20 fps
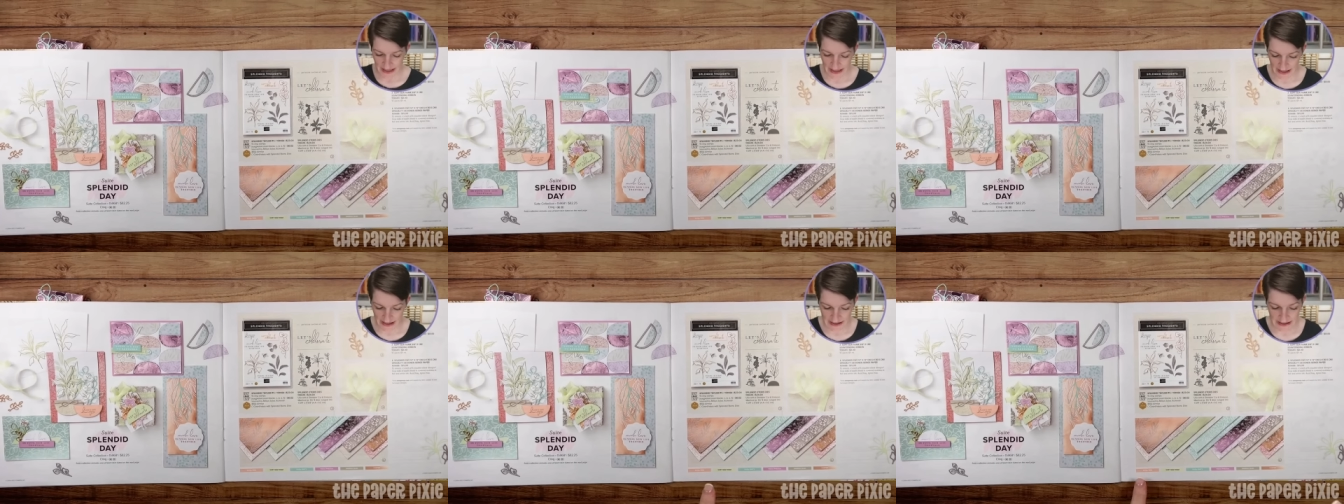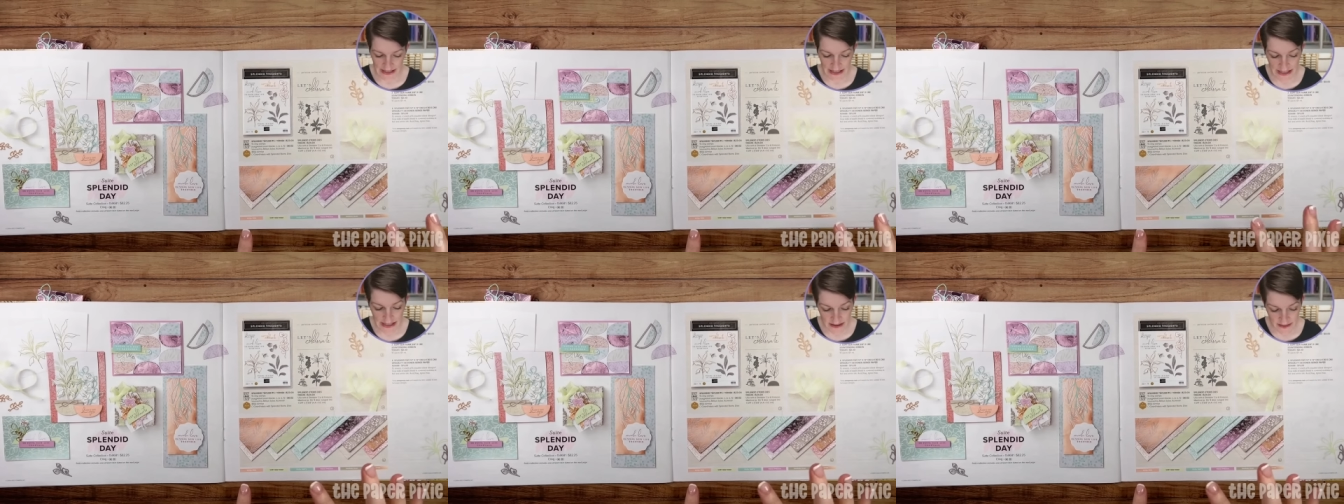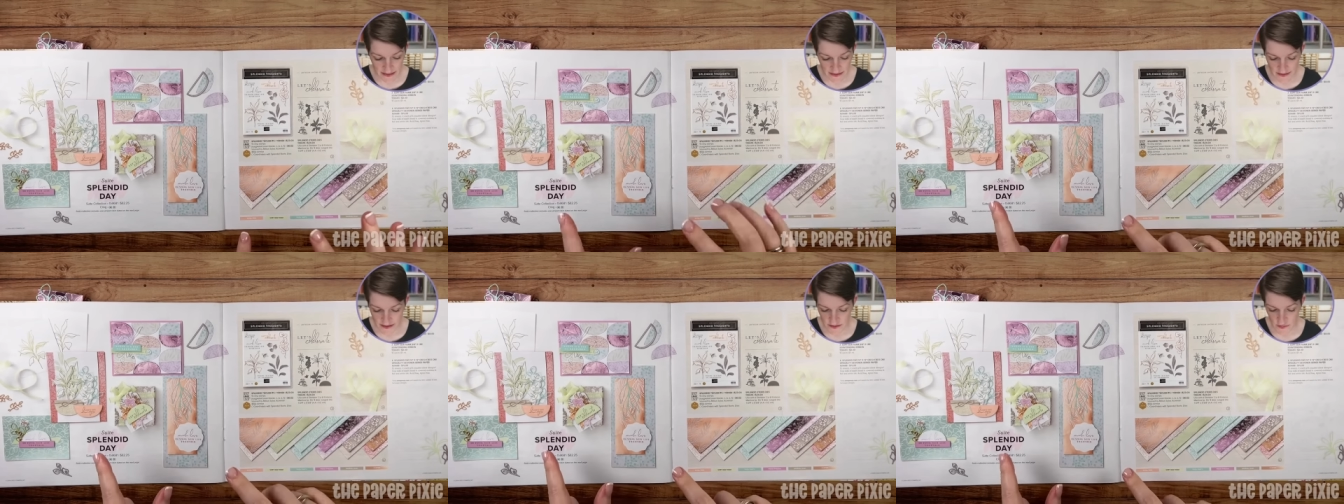And
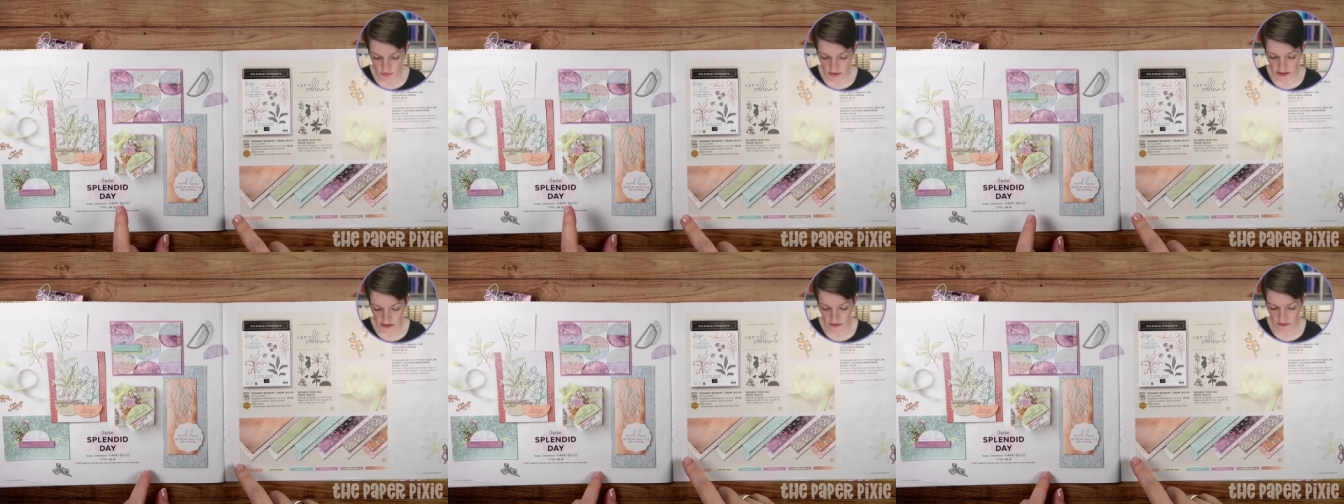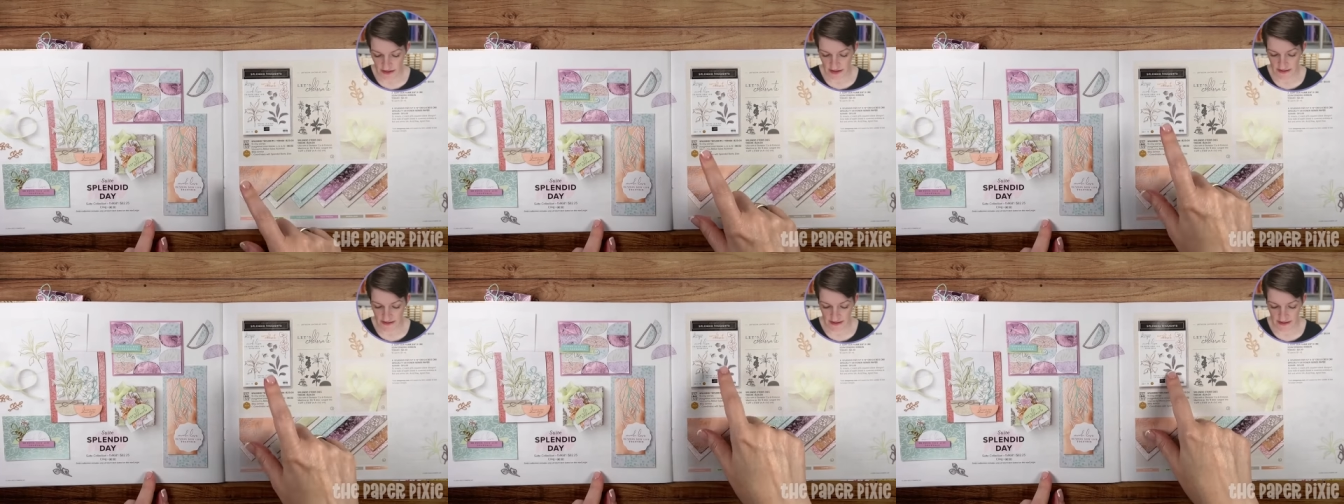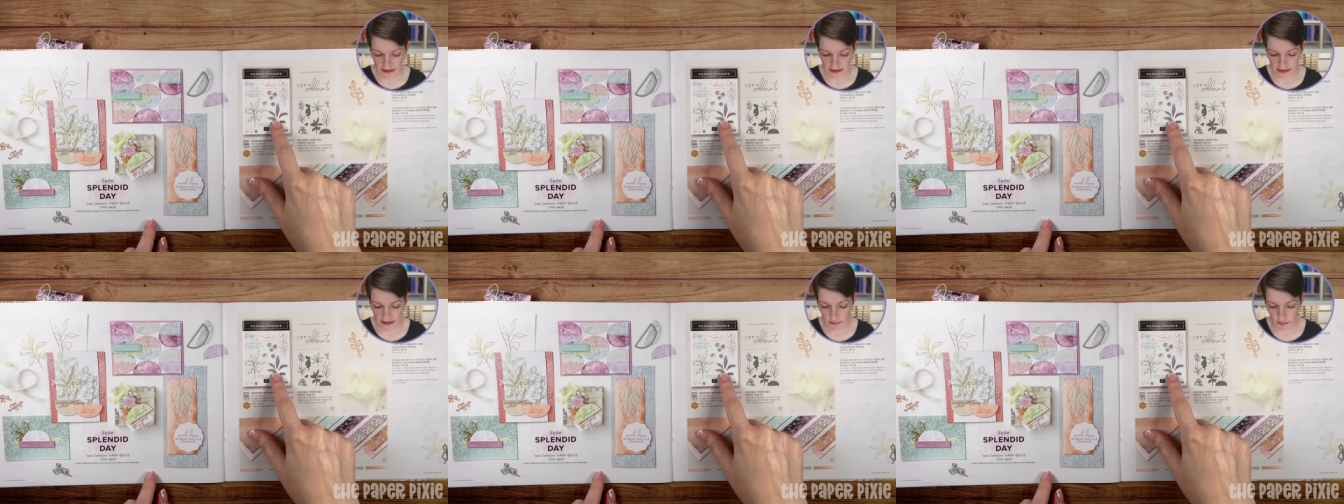in the suite, you get
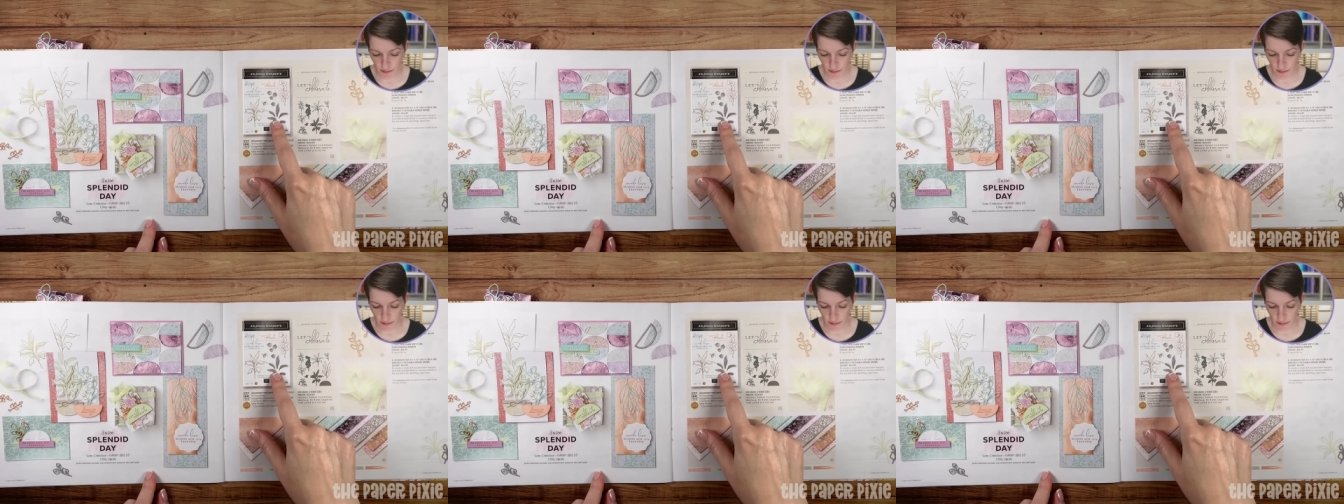the